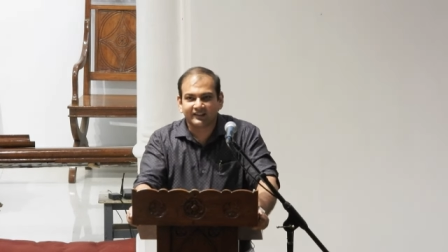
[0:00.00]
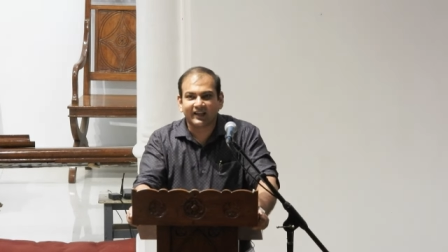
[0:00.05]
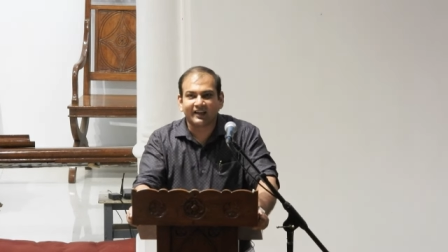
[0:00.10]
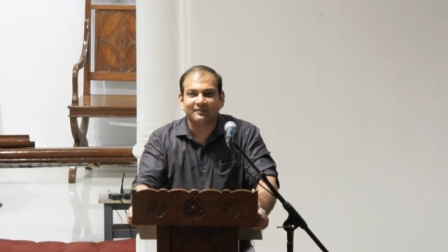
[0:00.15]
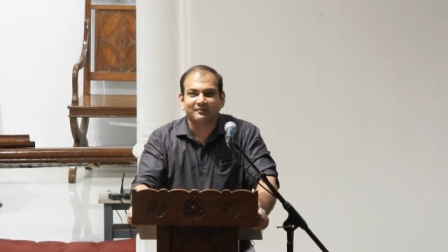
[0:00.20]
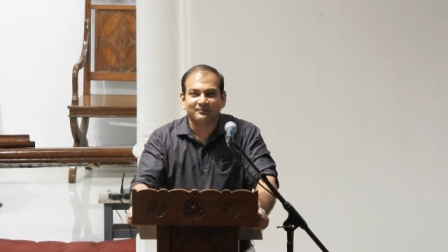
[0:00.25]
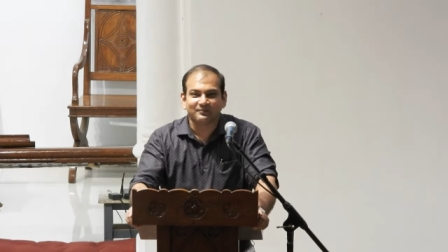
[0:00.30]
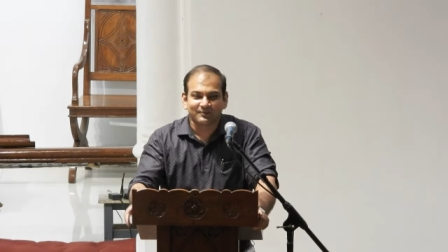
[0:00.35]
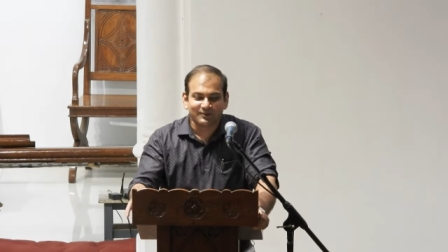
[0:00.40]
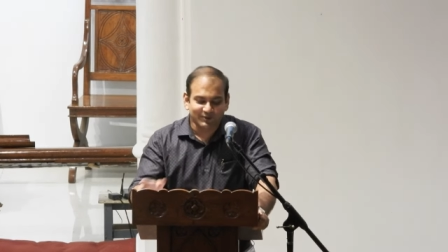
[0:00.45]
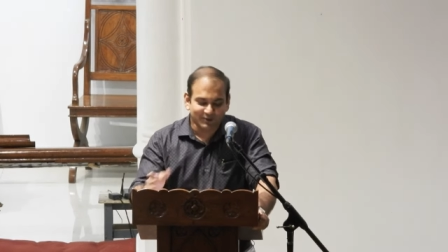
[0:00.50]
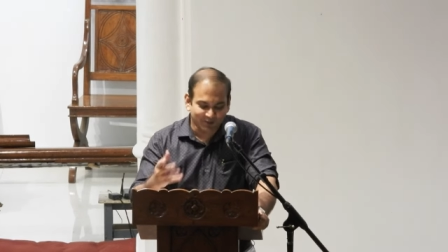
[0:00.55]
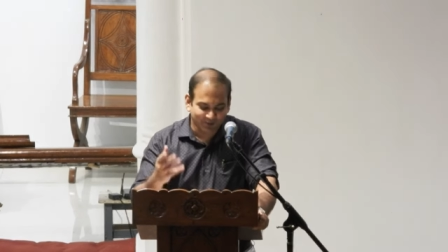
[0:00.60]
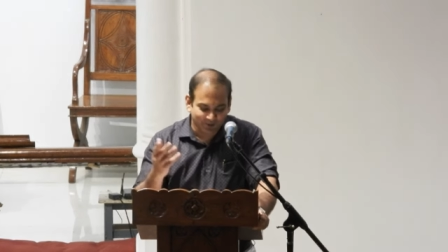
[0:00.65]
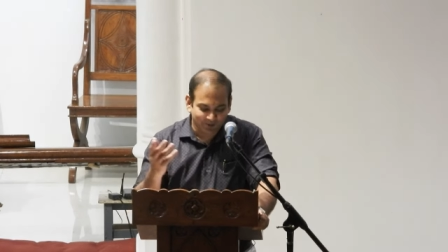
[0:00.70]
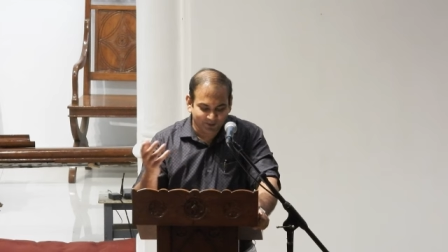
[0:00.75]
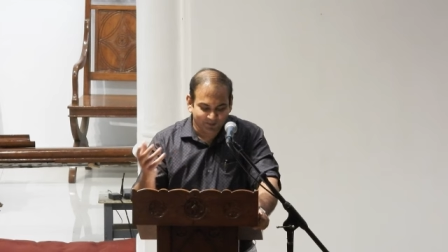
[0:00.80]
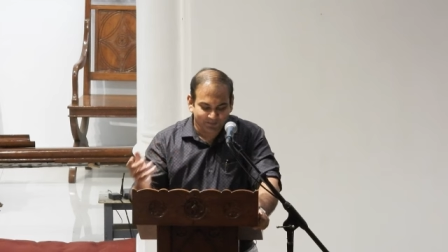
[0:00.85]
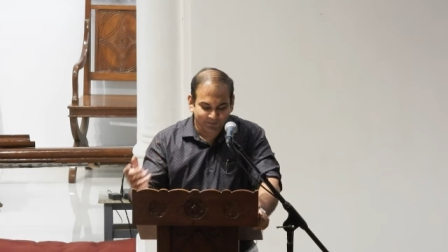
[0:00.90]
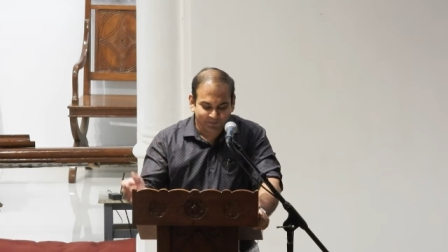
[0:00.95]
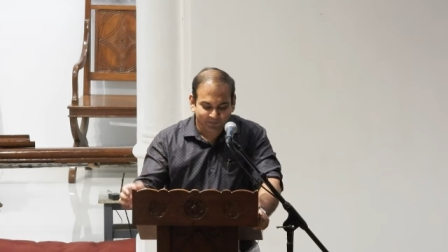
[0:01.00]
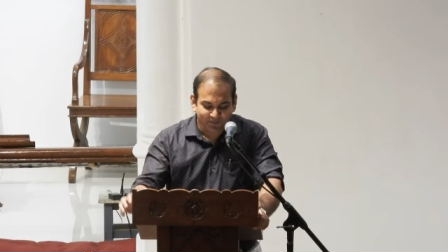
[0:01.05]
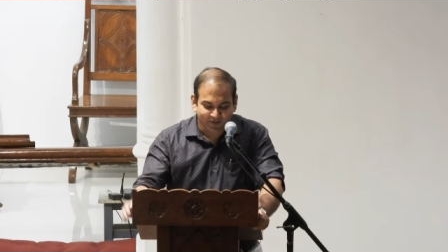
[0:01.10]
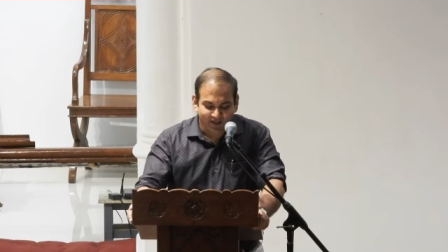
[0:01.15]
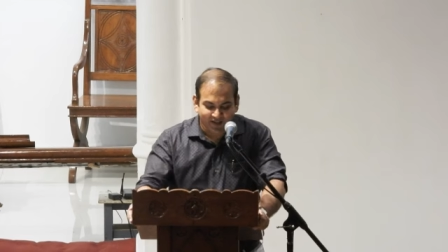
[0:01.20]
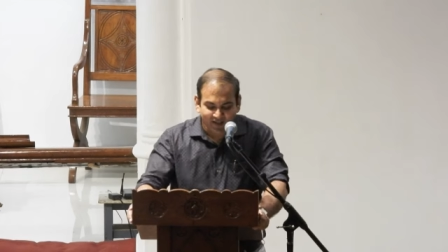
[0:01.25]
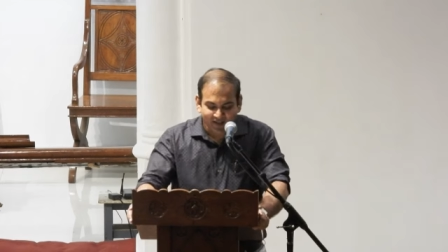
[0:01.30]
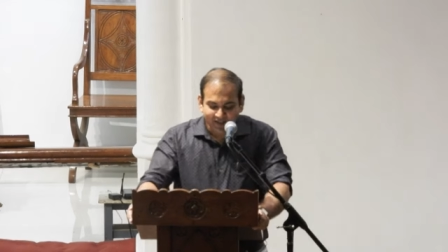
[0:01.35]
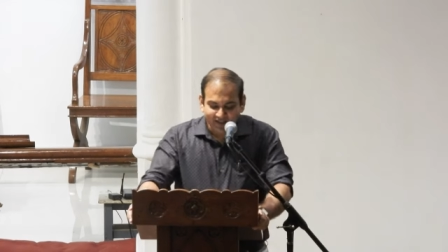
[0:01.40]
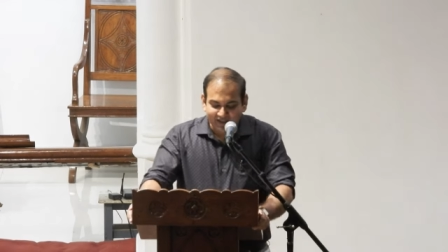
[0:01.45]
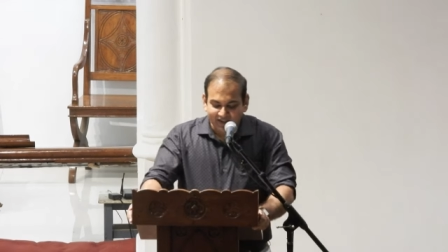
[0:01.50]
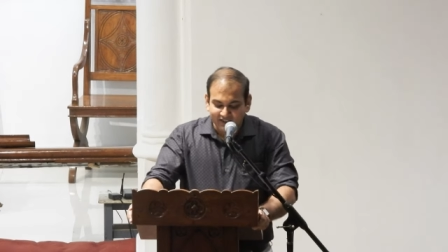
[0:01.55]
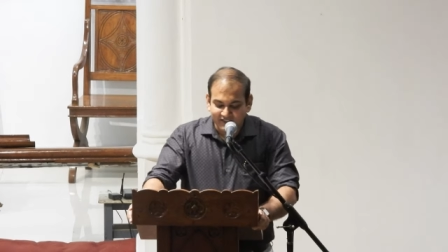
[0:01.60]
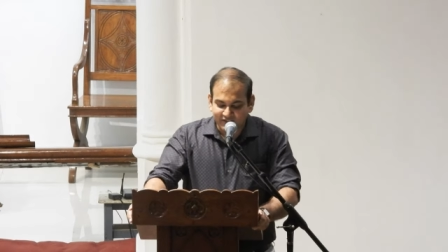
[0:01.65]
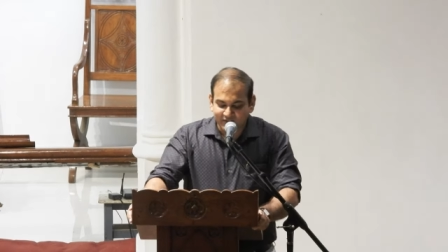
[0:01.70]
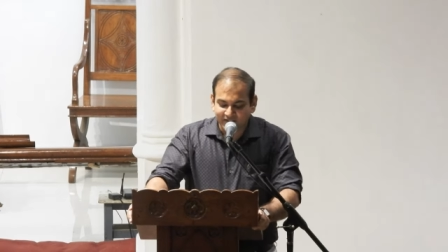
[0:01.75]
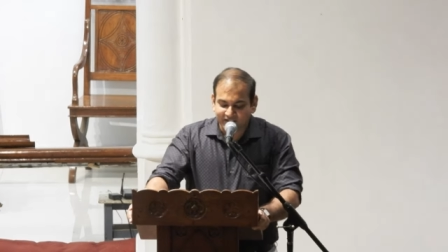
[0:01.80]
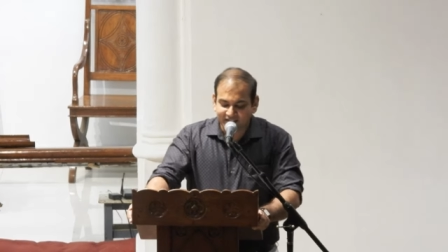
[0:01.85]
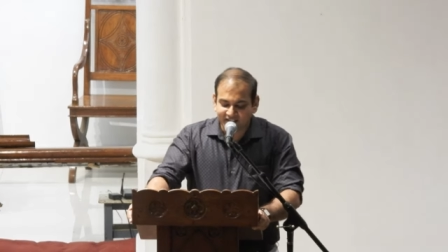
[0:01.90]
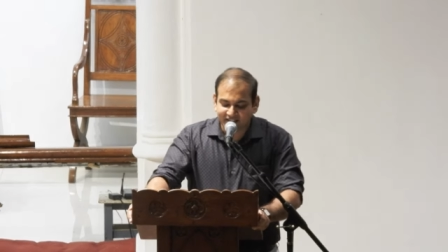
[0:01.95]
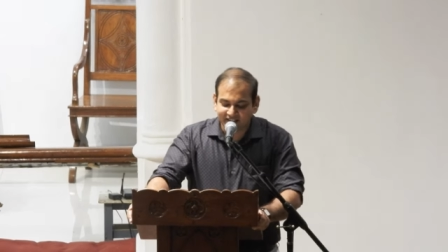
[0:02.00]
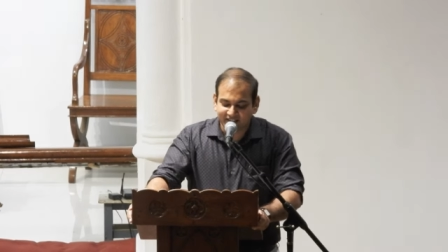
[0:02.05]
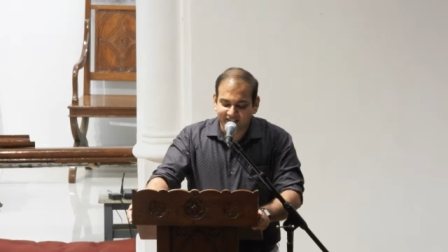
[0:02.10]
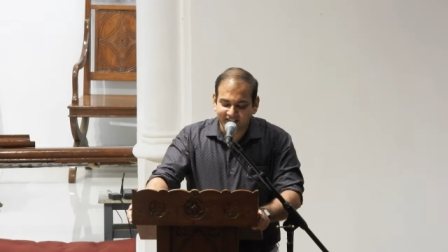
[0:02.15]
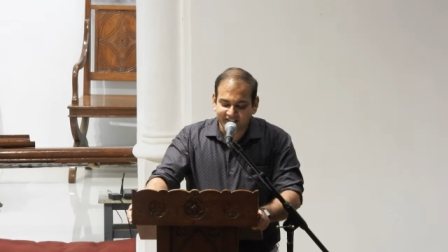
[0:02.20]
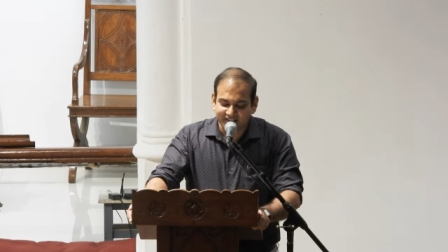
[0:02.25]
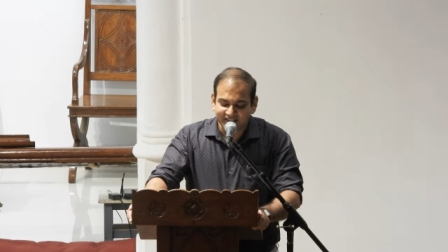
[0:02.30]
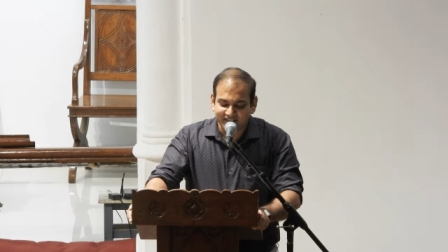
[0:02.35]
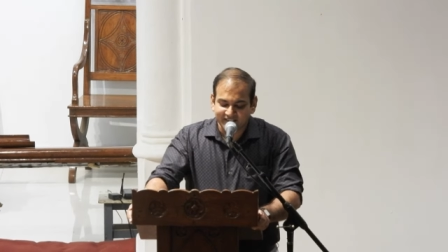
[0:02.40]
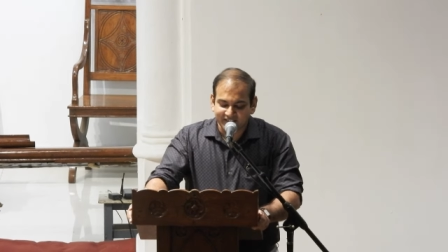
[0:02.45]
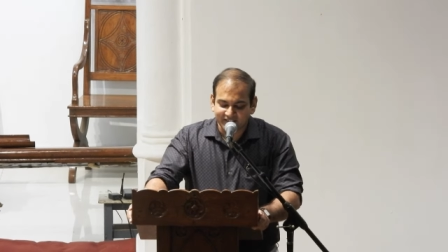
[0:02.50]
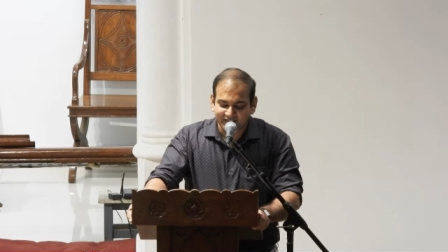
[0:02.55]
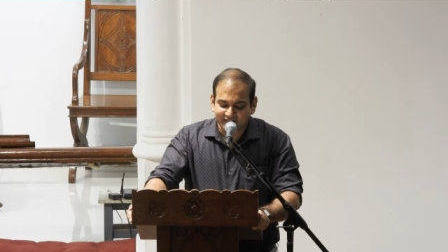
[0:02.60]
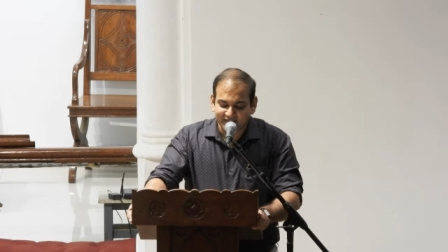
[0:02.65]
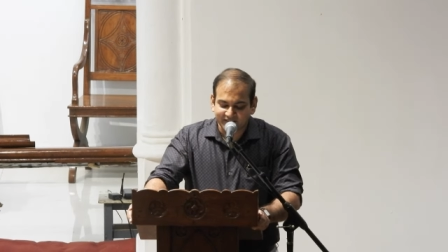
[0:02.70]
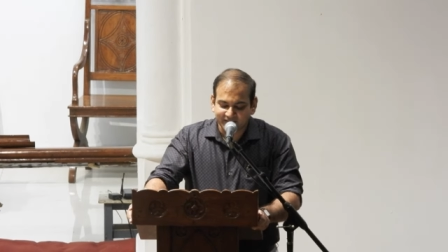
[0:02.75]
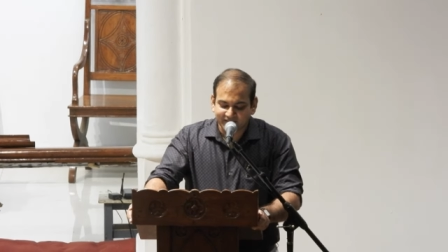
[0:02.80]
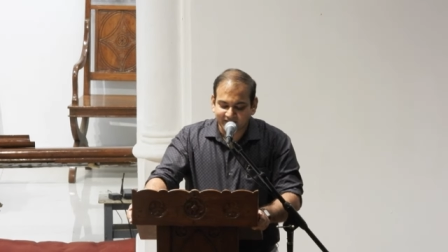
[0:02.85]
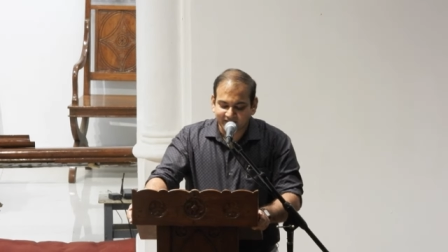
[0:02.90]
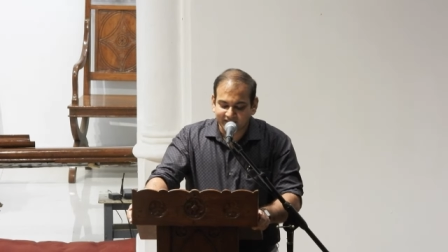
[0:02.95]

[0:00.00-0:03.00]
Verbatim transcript: Yeah, so as you can see, uh,